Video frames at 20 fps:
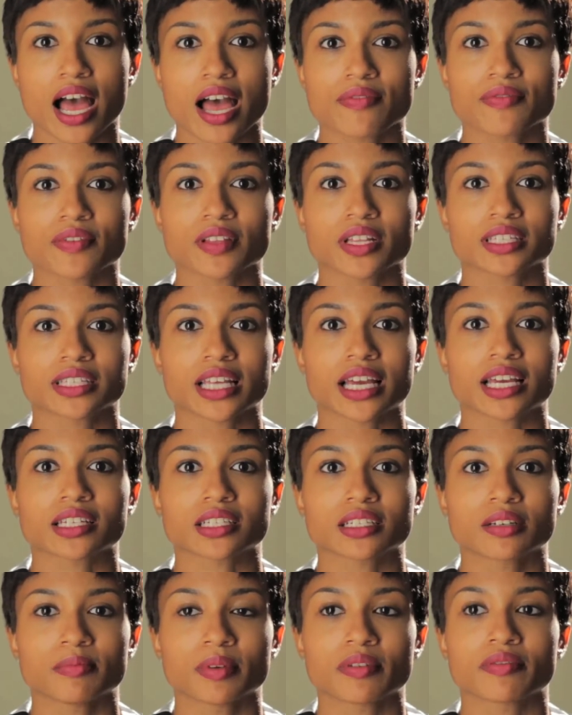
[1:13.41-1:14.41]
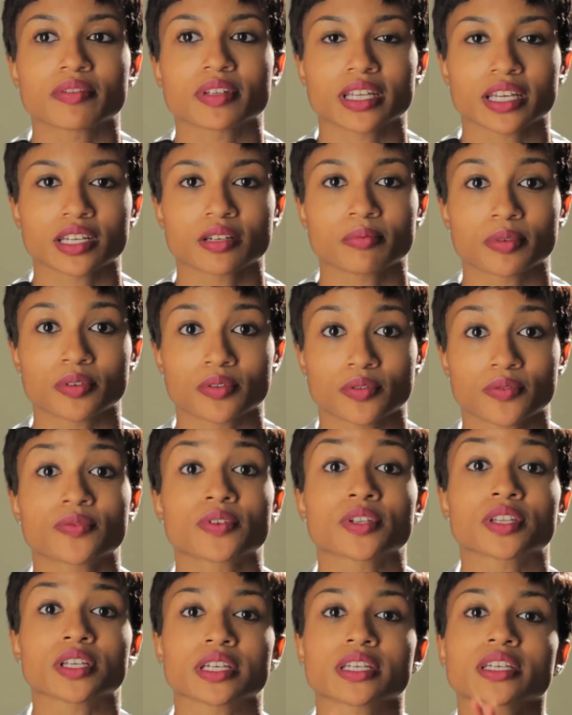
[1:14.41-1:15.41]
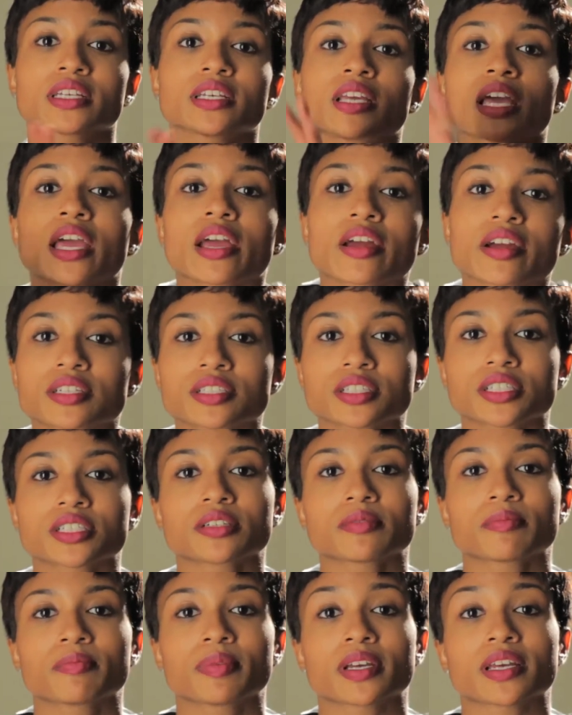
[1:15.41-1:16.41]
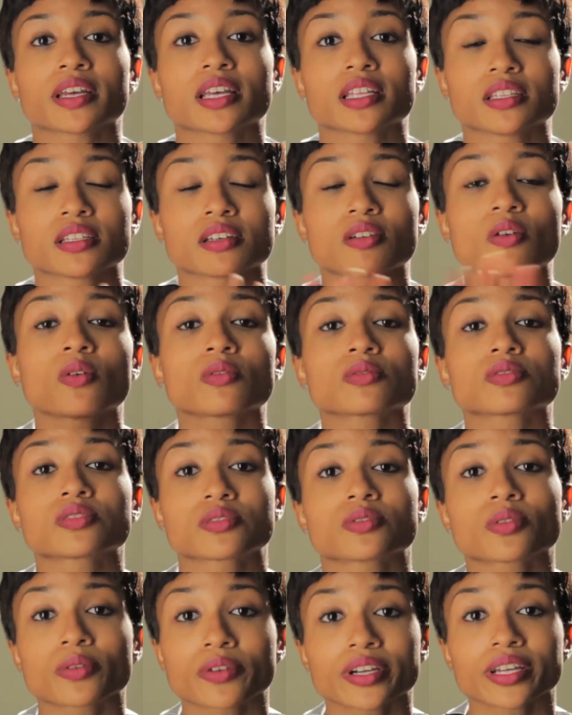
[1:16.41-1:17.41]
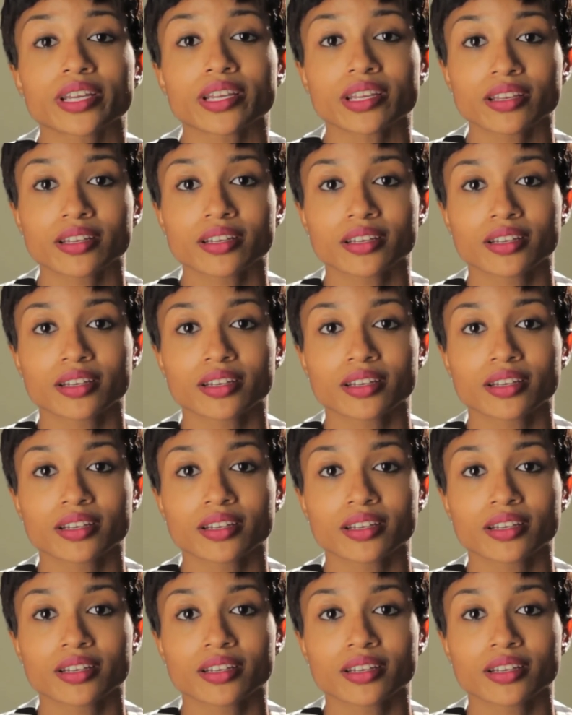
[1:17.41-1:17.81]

I feel like that could be relatable for the character, but in the whole story,